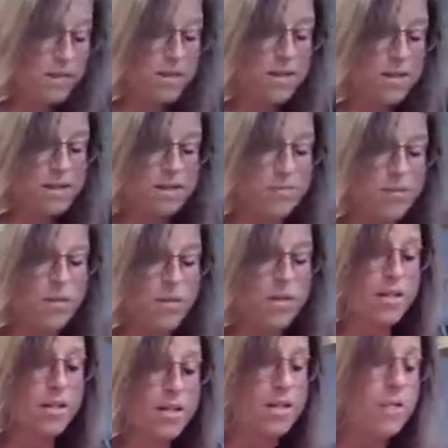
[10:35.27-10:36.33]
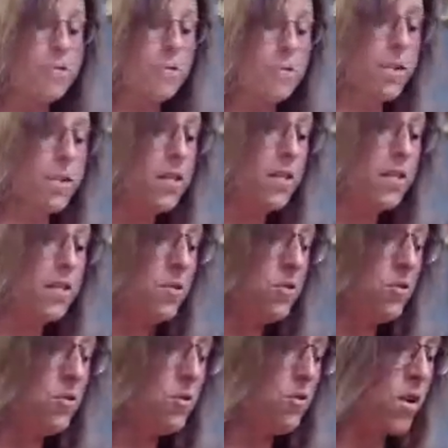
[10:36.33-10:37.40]
makes it pretty easy for me
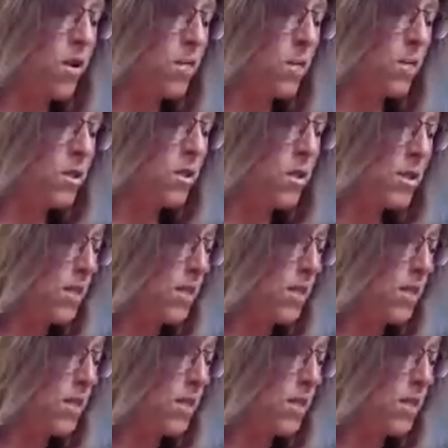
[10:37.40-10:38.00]
to try most